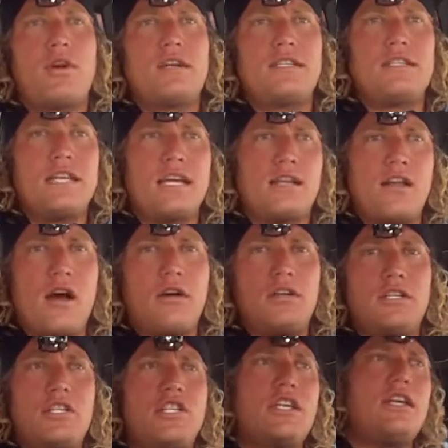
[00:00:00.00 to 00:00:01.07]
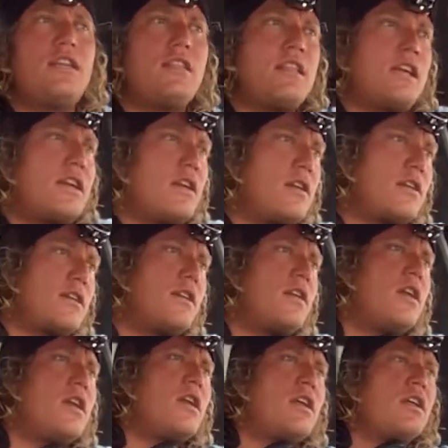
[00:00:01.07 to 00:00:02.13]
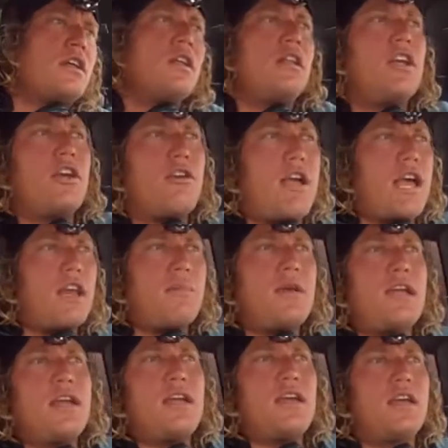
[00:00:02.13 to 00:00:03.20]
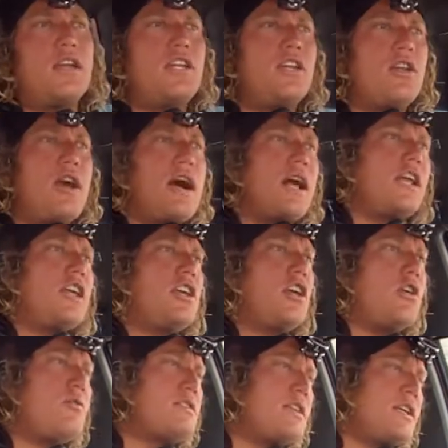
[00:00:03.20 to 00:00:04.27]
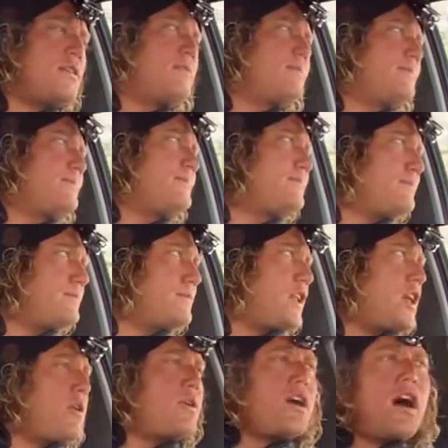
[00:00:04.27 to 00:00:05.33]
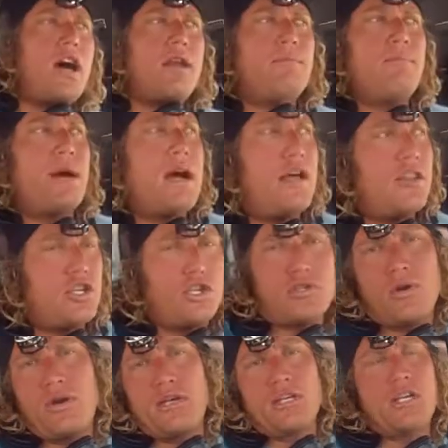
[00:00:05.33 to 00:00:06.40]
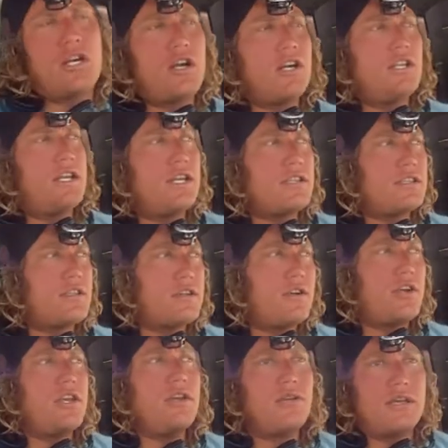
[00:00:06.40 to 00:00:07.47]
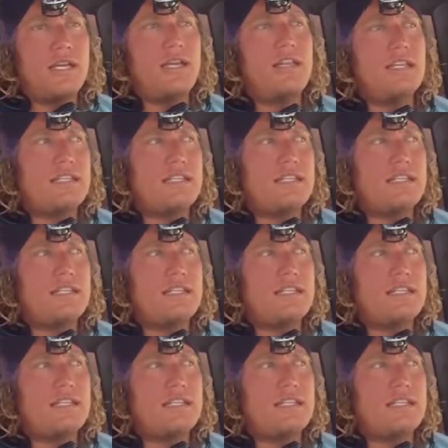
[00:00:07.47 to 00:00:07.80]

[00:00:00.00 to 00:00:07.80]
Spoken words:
technology than your enemy and you know how to use it, you got him by the short and curlies, or you can kill his